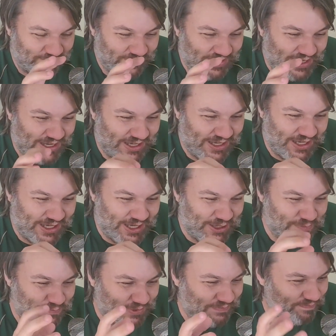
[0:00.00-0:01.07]

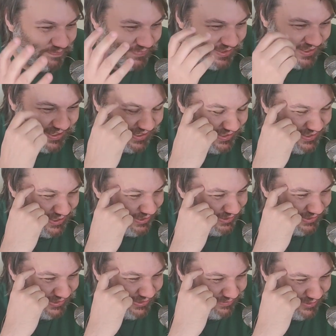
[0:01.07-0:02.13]
But
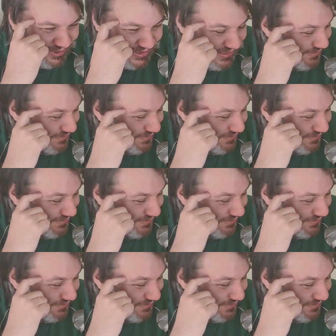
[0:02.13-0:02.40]
you're never going to see